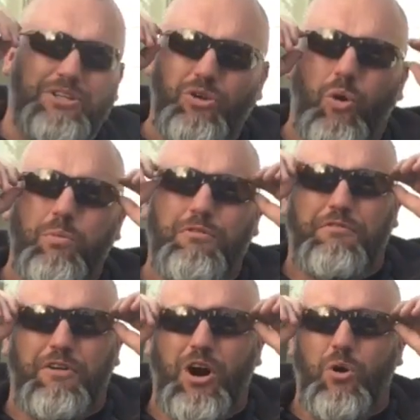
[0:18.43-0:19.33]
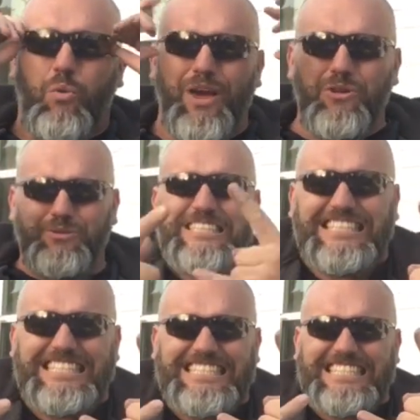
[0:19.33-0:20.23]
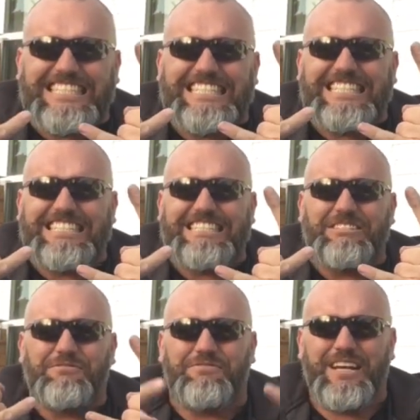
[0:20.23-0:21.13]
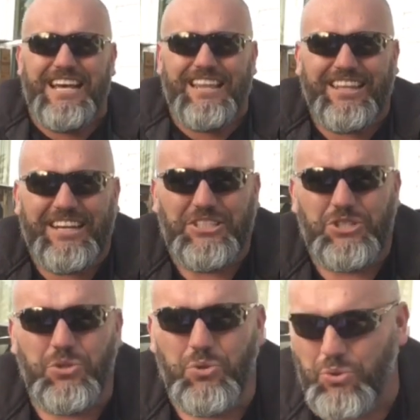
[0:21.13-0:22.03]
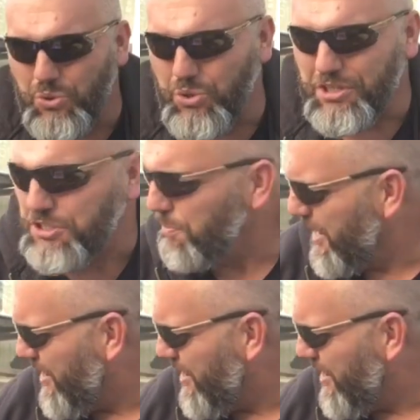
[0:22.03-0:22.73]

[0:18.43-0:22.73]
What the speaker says: October fall weather, which I love. A nice, cool, crisp